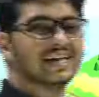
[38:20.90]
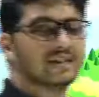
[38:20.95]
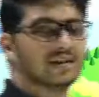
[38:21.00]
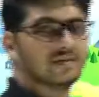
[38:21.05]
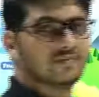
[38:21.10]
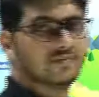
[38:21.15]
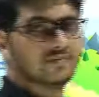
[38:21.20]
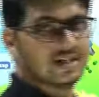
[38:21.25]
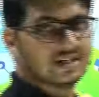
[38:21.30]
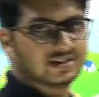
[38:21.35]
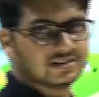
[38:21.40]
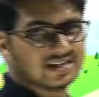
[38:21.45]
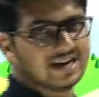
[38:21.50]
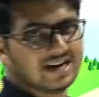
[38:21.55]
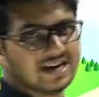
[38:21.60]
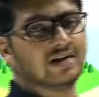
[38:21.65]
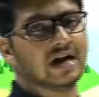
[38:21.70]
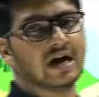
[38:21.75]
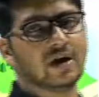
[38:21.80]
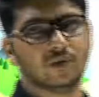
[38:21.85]
earthquakes
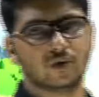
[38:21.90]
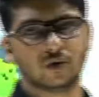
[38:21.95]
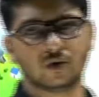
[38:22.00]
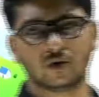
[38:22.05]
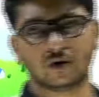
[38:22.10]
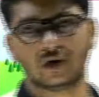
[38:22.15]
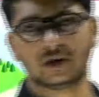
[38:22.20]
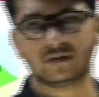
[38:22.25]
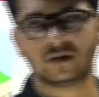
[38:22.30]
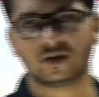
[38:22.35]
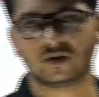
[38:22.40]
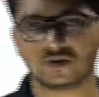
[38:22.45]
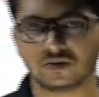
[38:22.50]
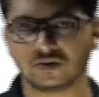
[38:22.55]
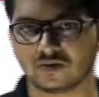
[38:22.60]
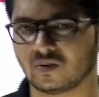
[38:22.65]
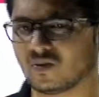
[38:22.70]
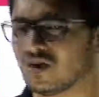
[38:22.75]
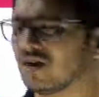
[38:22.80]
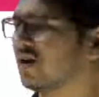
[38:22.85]
that we have to know about.
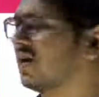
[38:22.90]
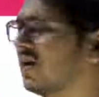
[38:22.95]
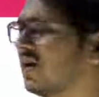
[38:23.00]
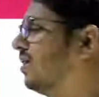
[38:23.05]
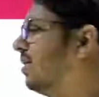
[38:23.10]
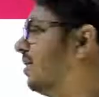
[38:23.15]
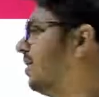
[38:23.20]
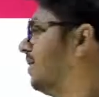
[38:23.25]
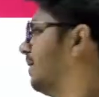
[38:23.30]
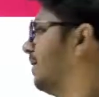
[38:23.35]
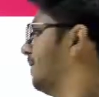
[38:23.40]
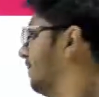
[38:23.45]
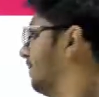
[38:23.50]
What are they?